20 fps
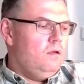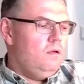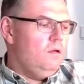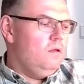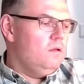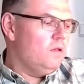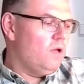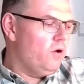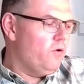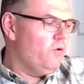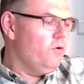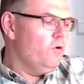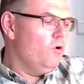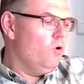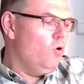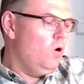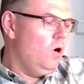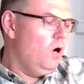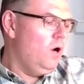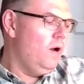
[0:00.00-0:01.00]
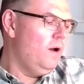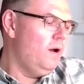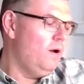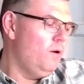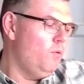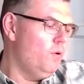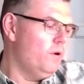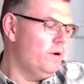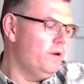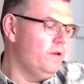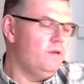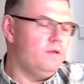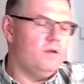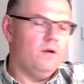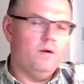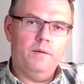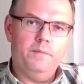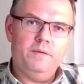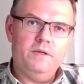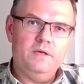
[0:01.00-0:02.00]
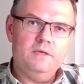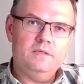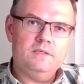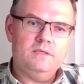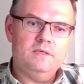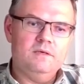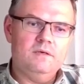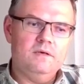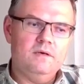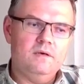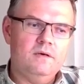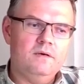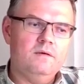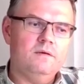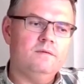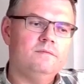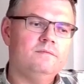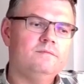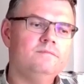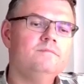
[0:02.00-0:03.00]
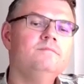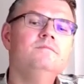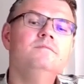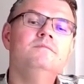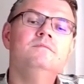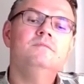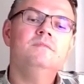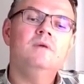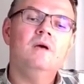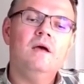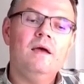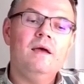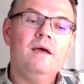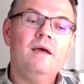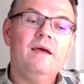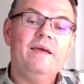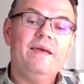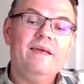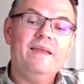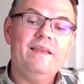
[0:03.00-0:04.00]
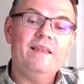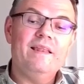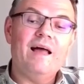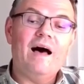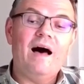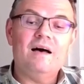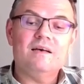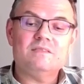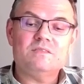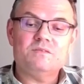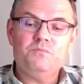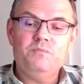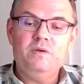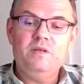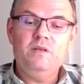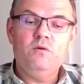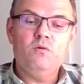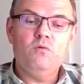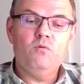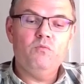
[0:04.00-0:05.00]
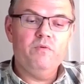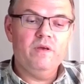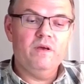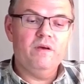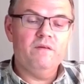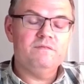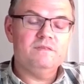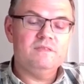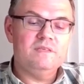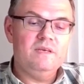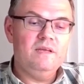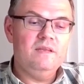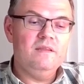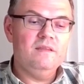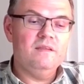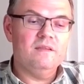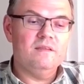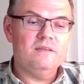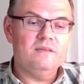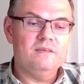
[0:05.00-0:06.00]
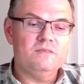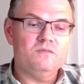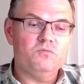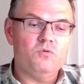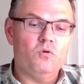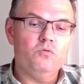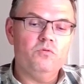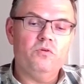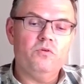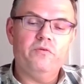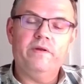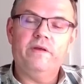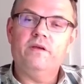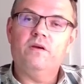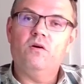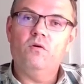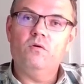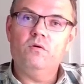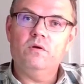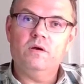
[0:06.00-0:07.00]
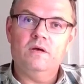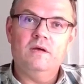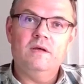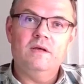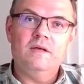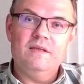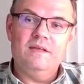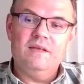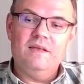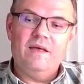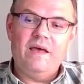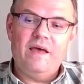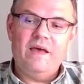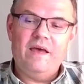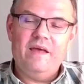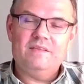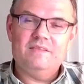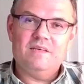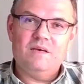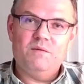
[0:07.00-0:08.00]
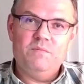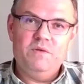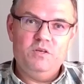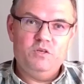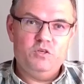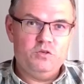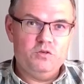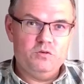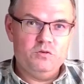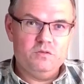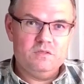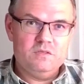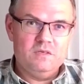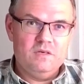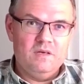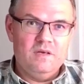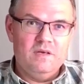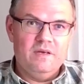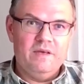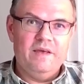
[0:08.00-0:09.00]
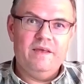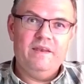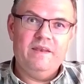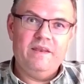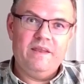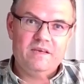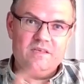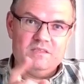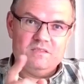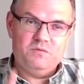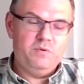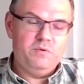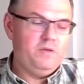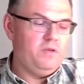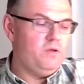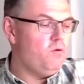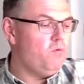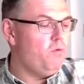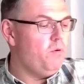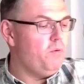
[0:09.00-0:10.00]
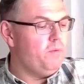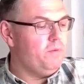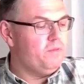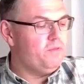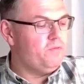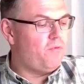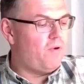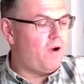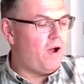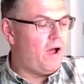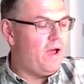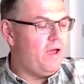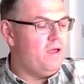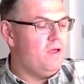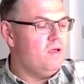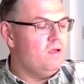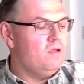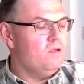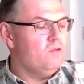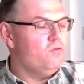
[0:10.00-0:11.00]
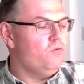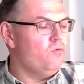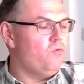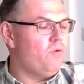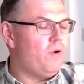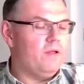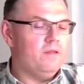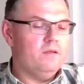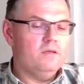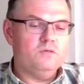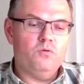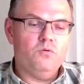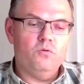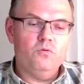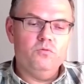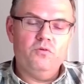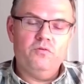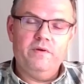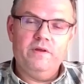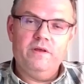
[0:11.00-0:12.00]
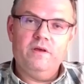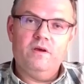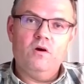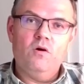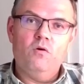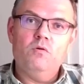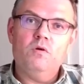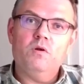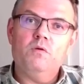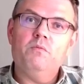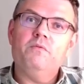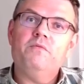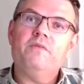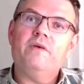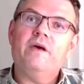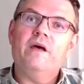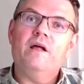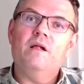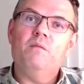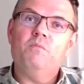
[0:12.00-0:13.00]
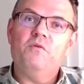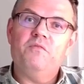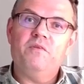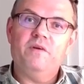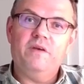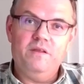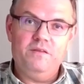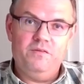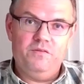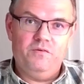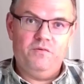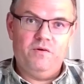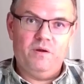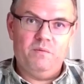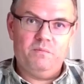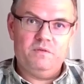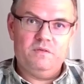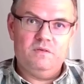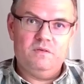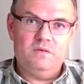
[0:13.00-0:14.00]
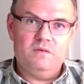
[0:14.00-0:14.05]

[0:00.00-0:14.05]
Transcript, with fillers: Now you know what an interrupt is. Yeah? In last video we have seen that this rotor encoder had some issues. In next video we will try to run this rotary encoder with the help of an interrupt.